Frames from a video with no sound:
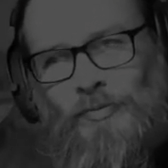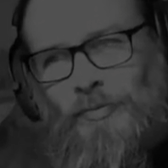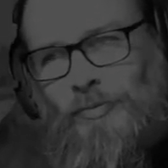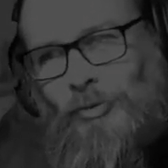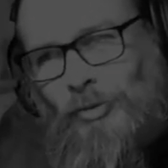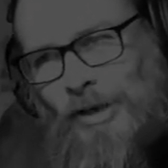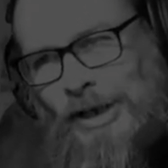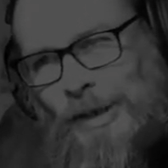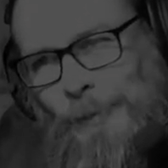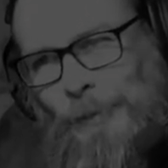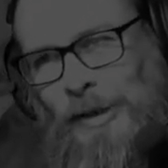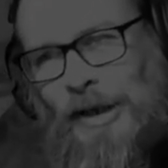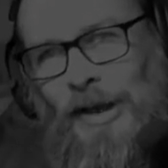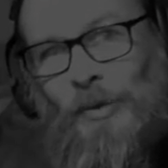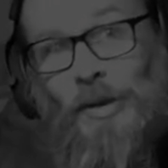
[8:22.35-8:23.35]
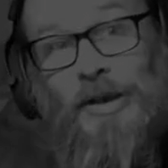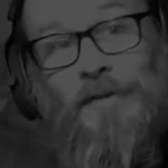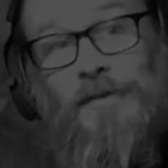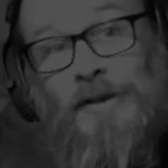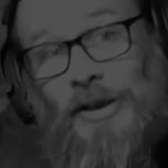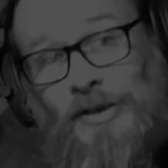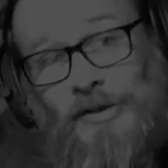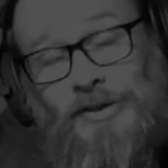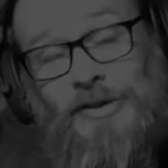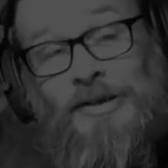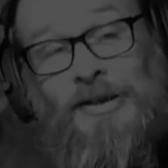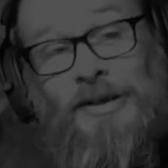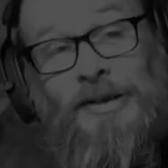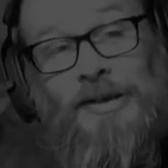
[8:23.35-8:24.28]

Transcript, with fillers: reapply what you've learned.